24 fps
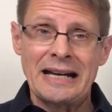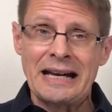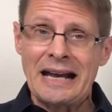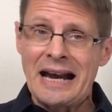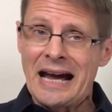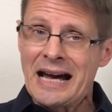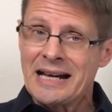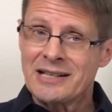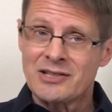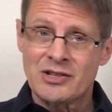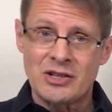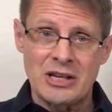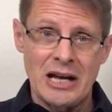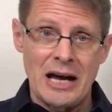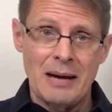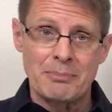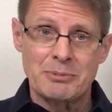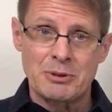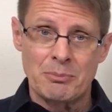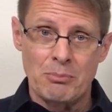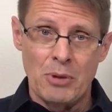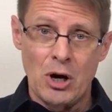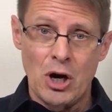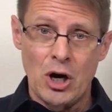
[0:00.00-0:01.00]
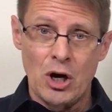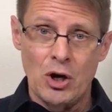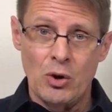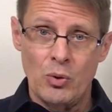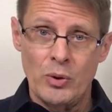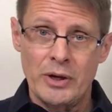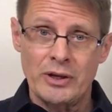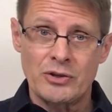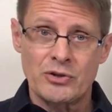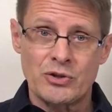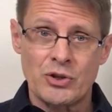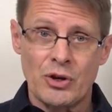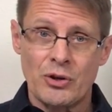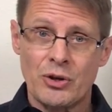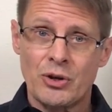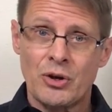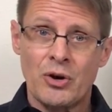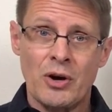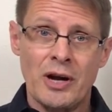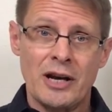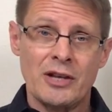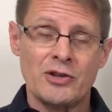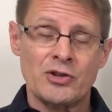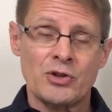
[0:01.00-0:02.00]
and I stopped borrowing. So the
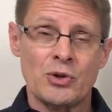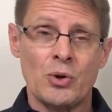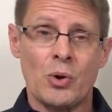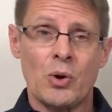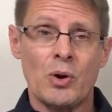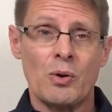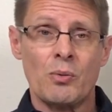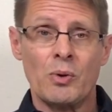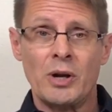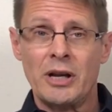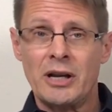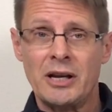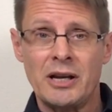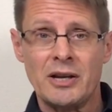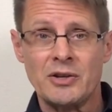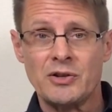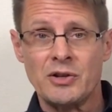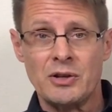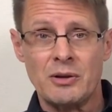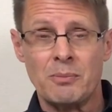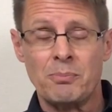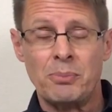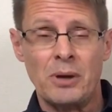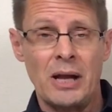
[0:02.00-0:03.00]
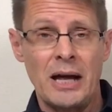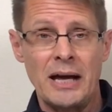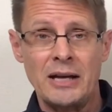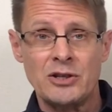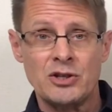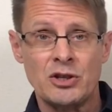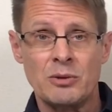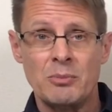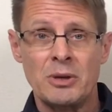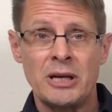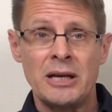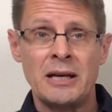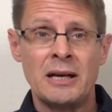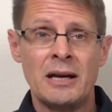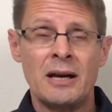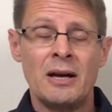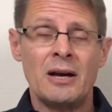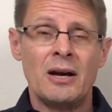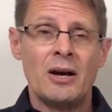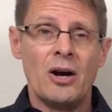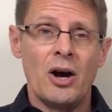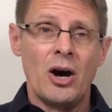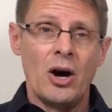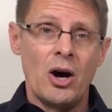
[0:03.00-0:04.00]
credit score really doesn't apply to me
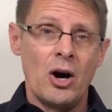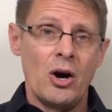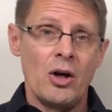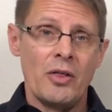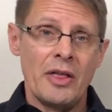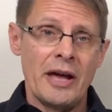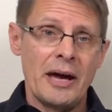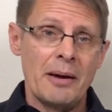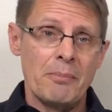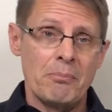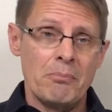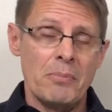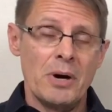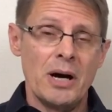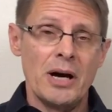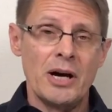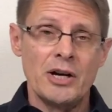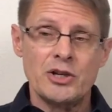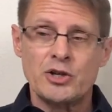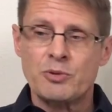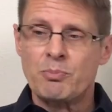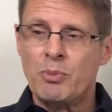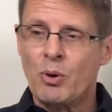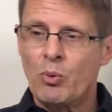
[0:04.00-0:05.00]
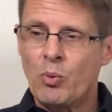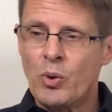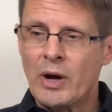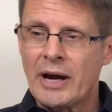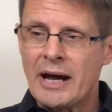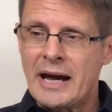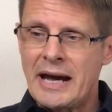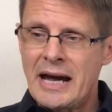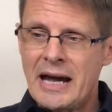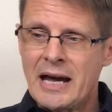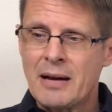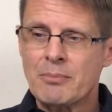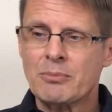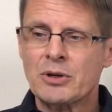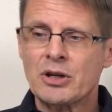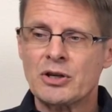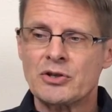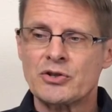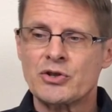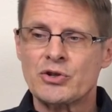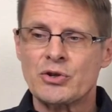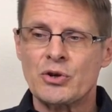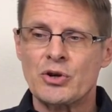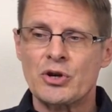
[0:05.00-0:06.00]
all that much. But what I am
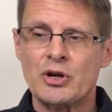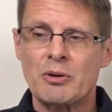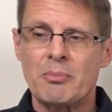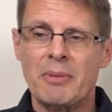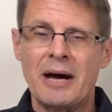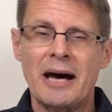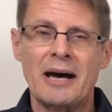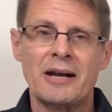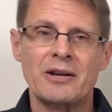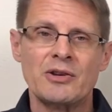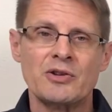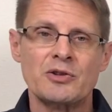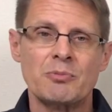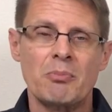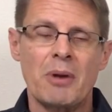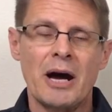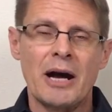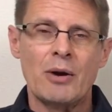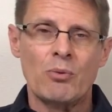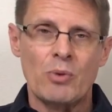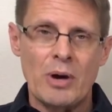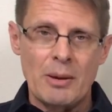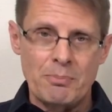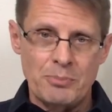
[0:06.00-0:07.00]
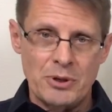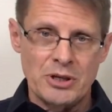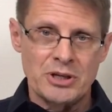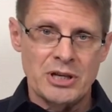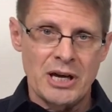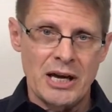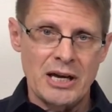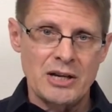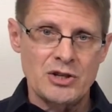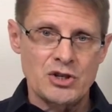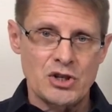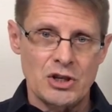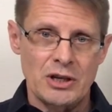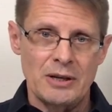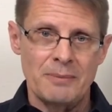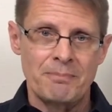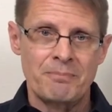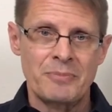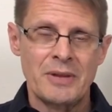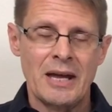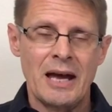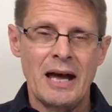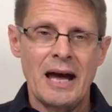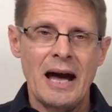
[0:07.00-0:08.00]
concerned about is my
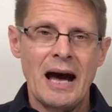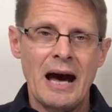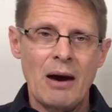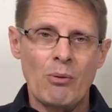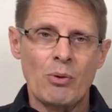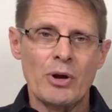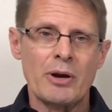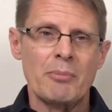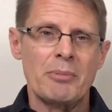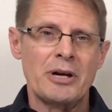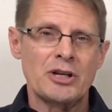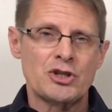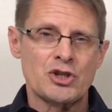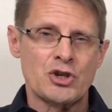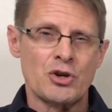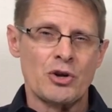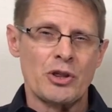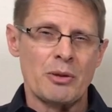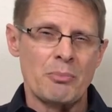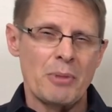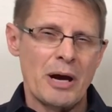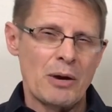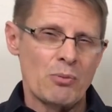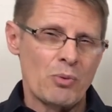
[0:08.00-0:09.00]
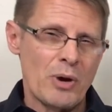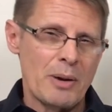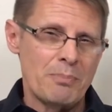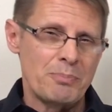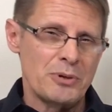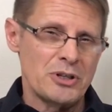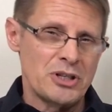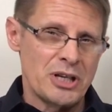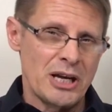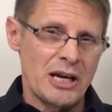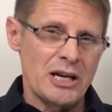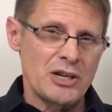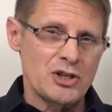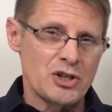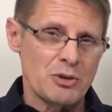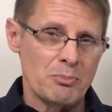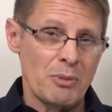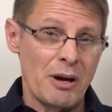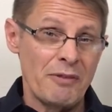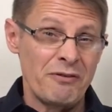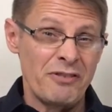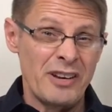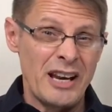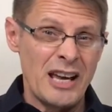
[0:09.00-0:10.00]
reputation. I want to make sure that my
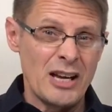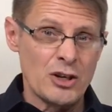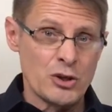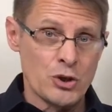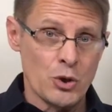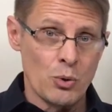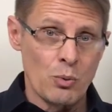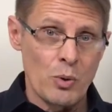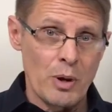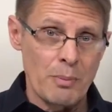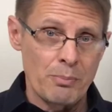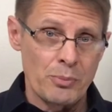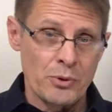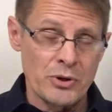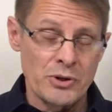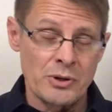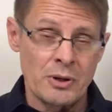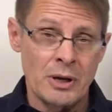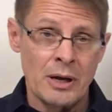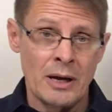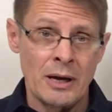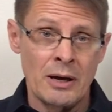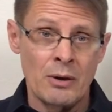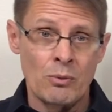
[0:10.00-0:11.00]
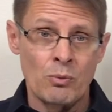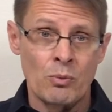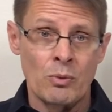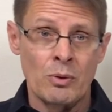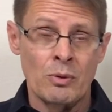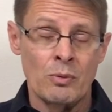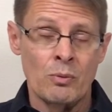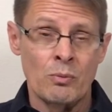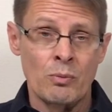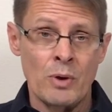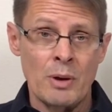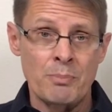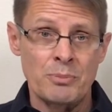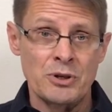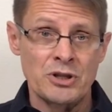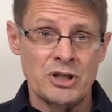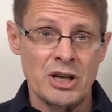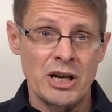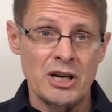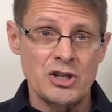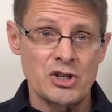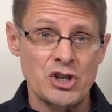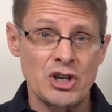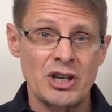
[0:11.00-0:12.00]
reputation, my financial
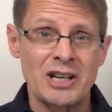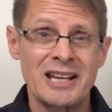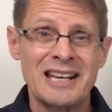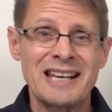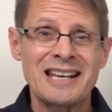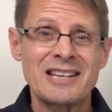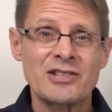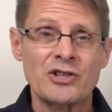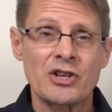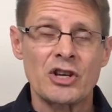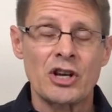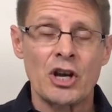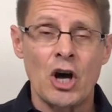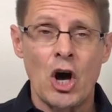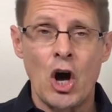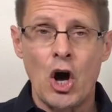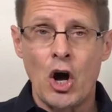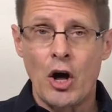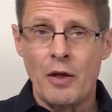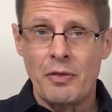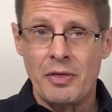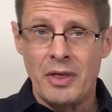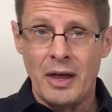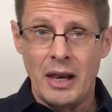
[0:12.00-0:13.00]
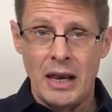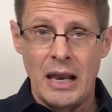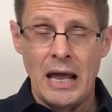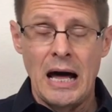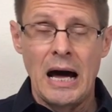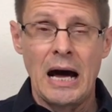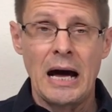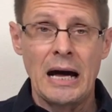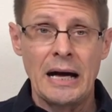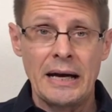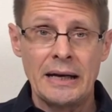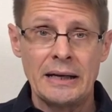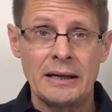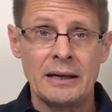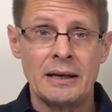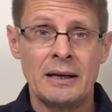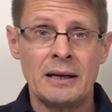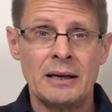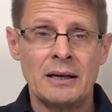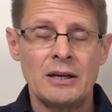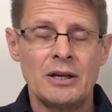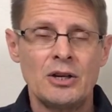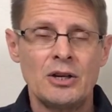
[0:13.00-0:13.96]
reputation, isn't on the line